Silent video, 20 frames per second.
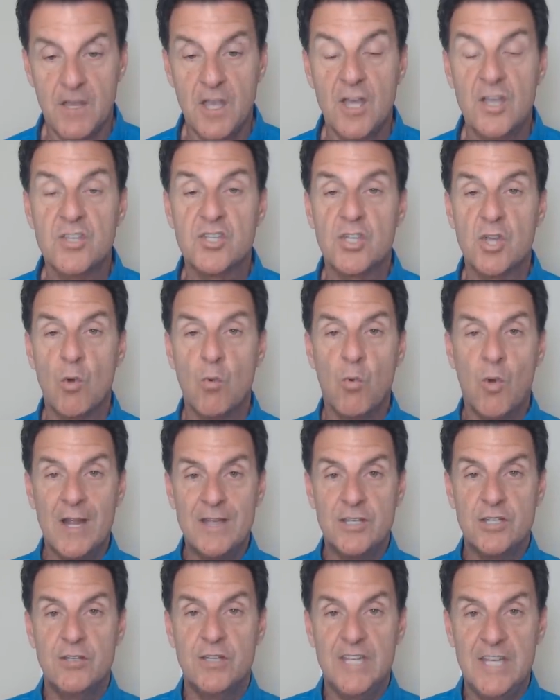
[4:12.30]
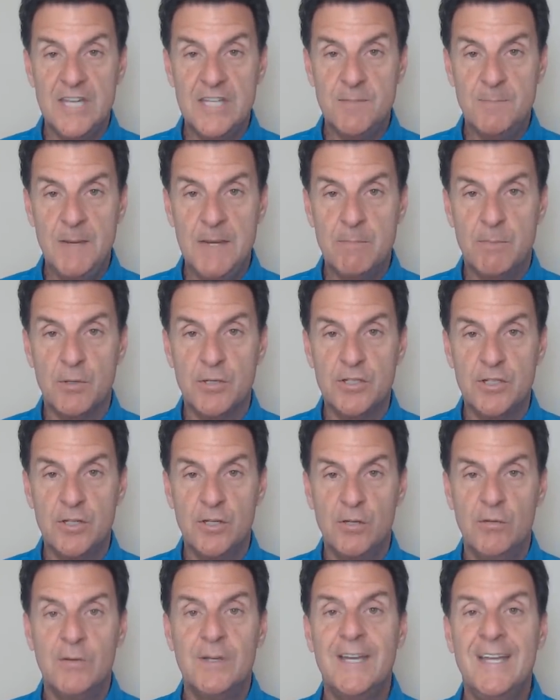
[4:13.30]
So what do these people
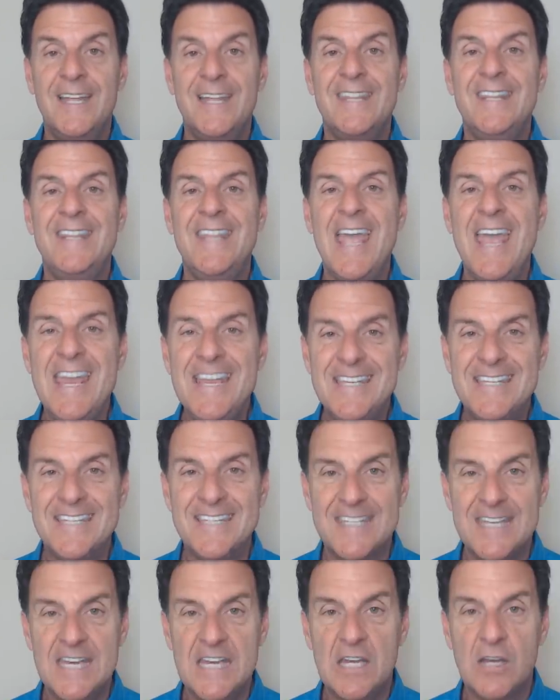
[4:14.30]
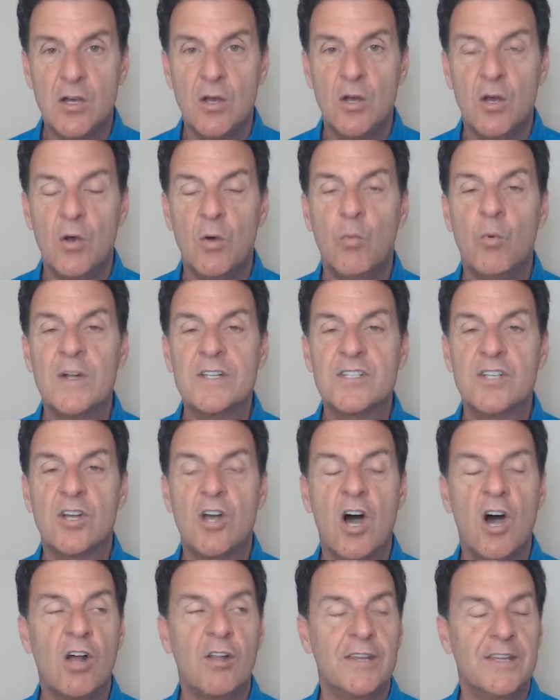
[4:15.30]
do? They seek what's
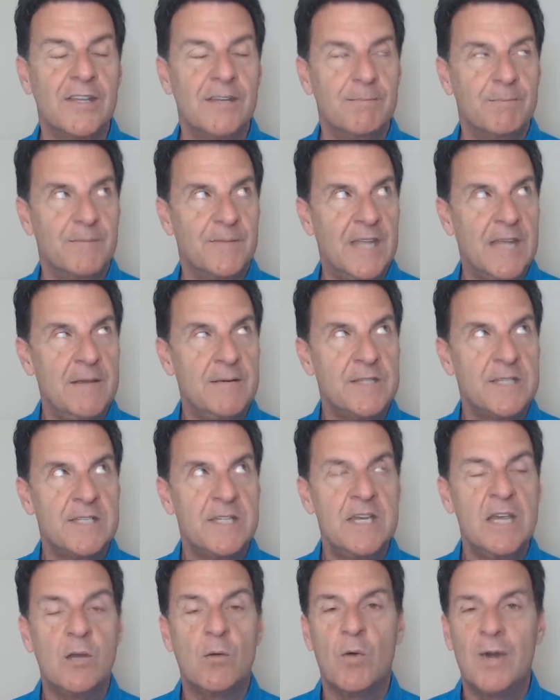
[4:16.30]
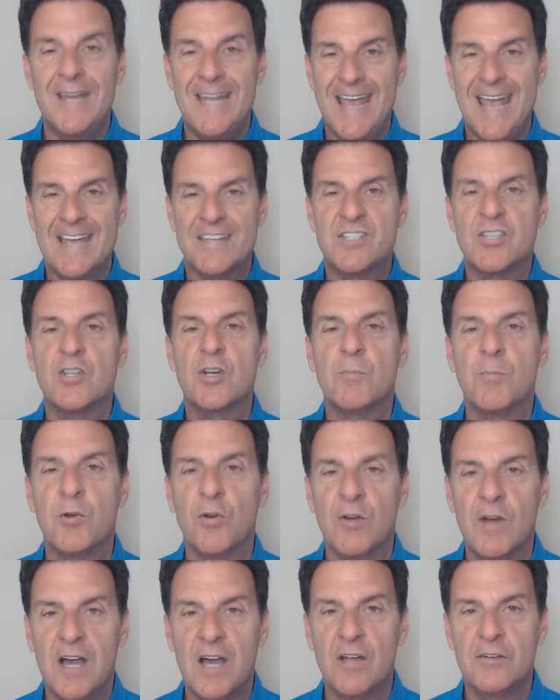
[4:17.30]
called, they seek what Esther
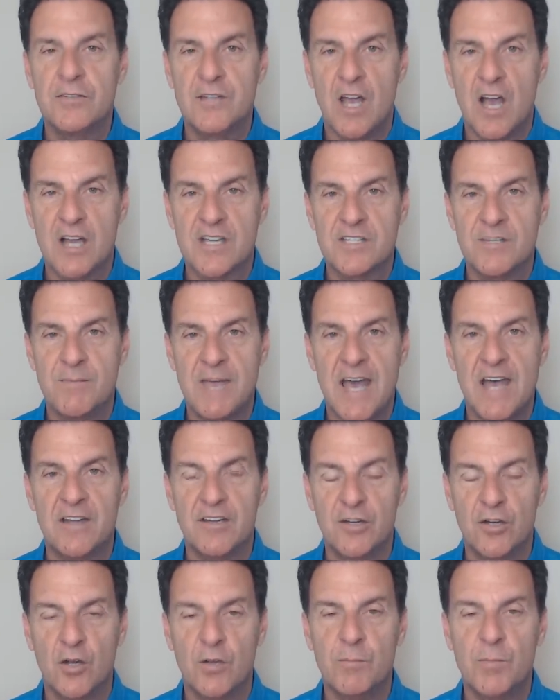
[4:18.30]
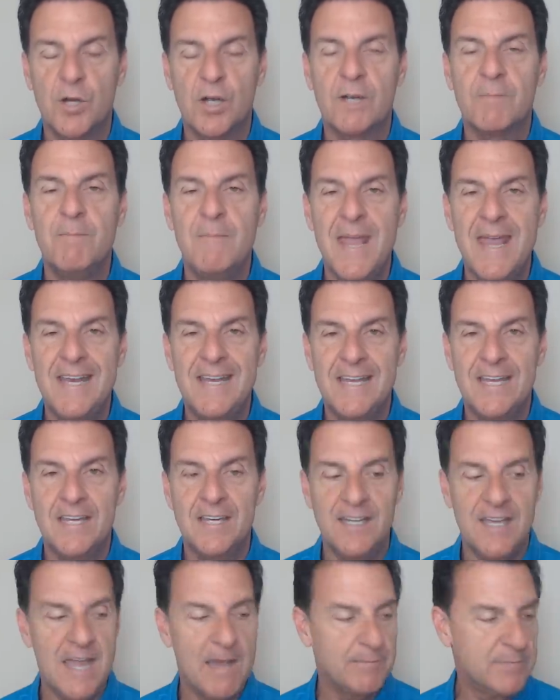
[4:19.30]
Perel talks about in her book, Mating
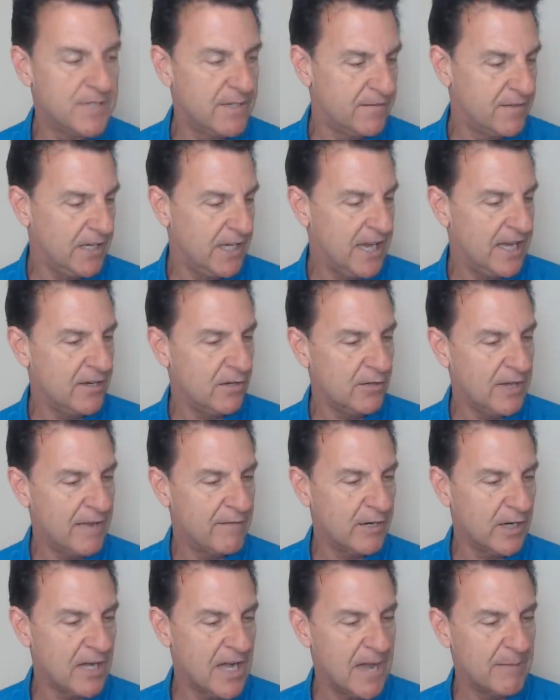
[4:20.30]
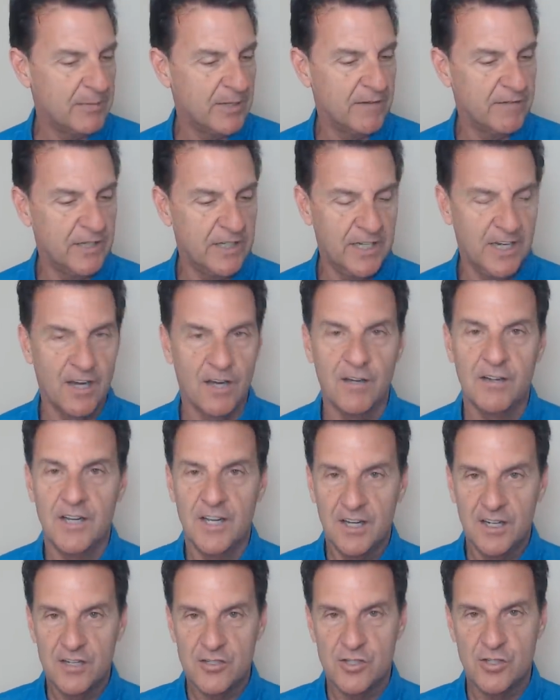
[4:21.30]
in Captivity. I don't have a copy of it here
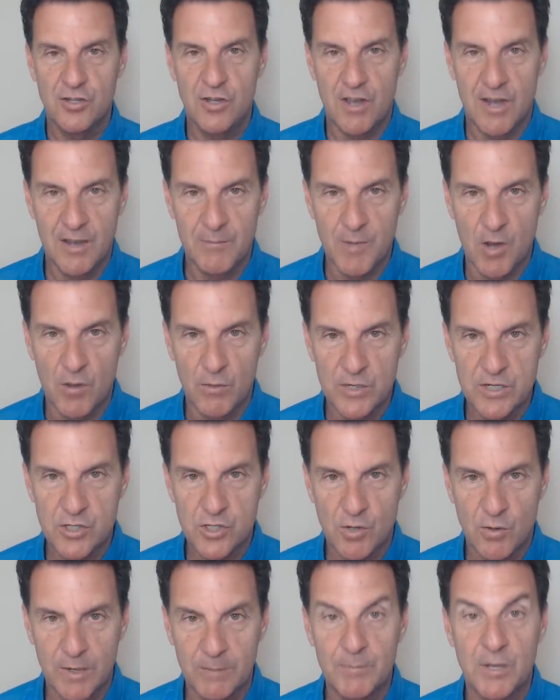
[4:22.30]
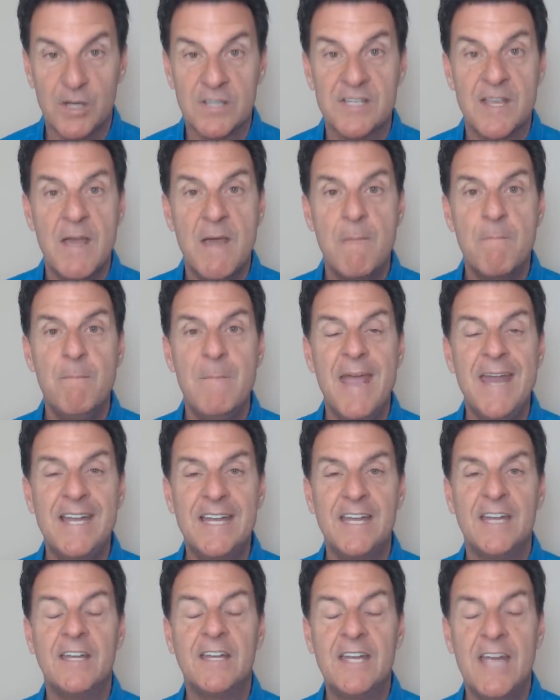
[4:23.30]
because you know how I'm always showing books.
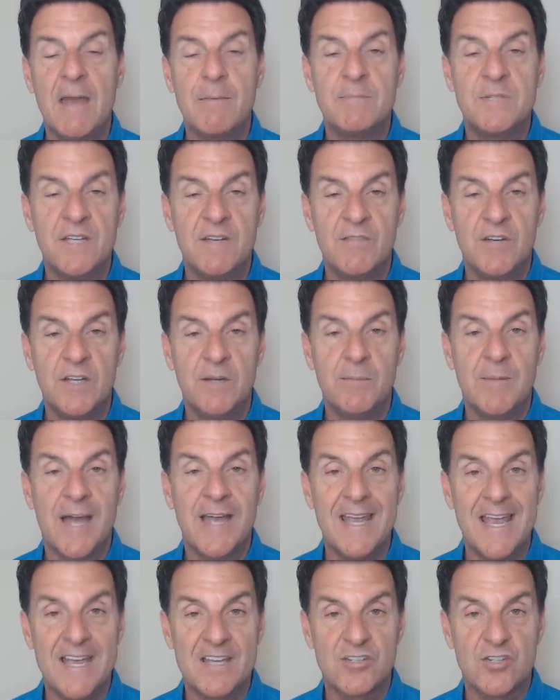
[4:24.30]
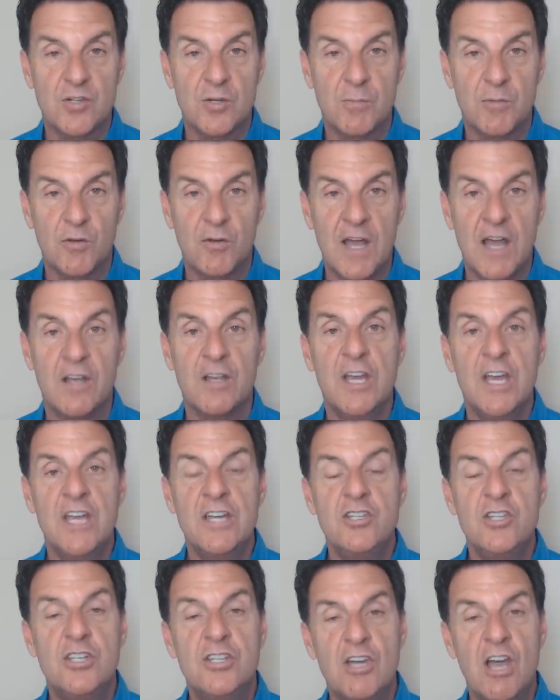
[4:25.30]
Mating in Captivity by Esther Perel.
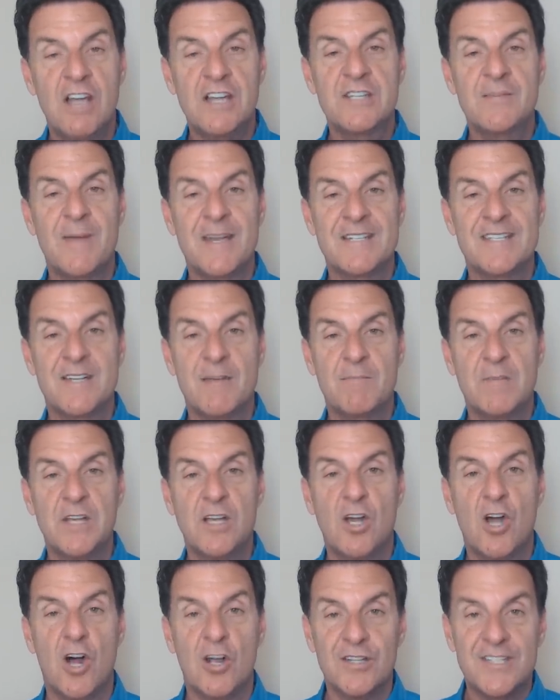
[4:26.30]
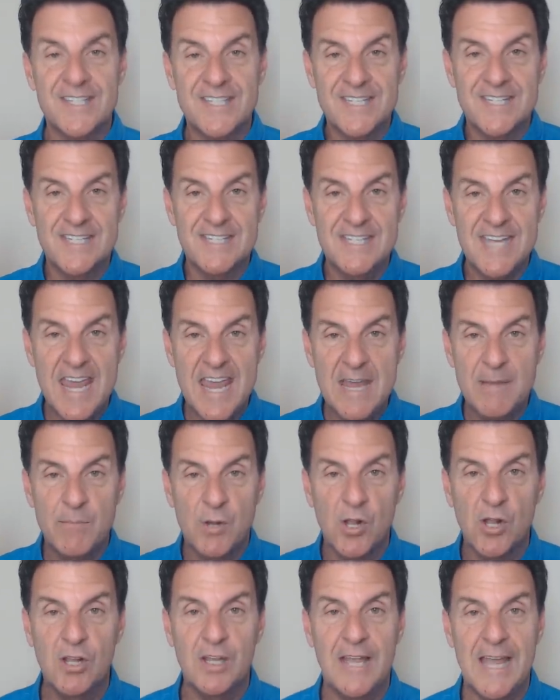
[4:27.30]
She talks about something called
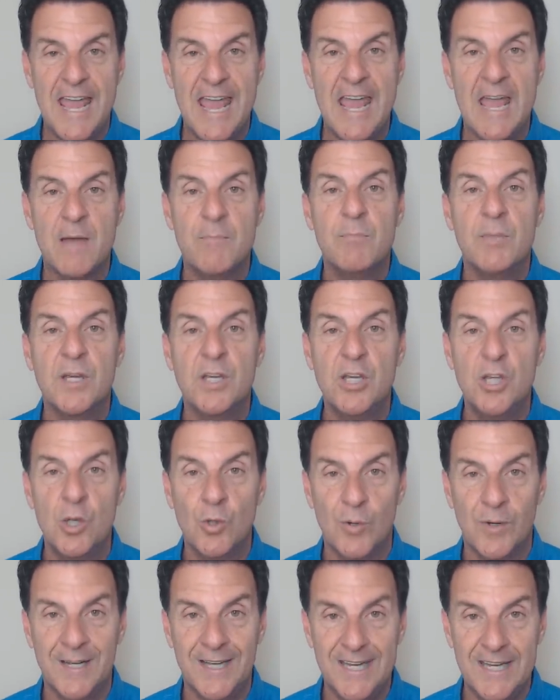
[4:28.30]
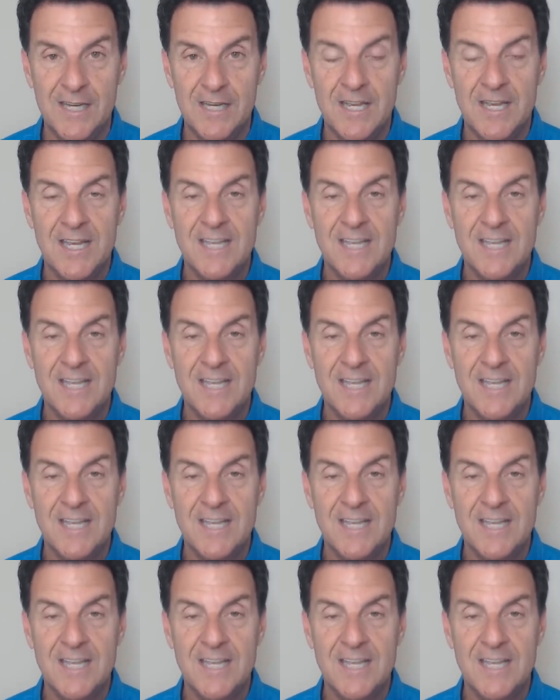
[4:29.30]
stable ambiguity.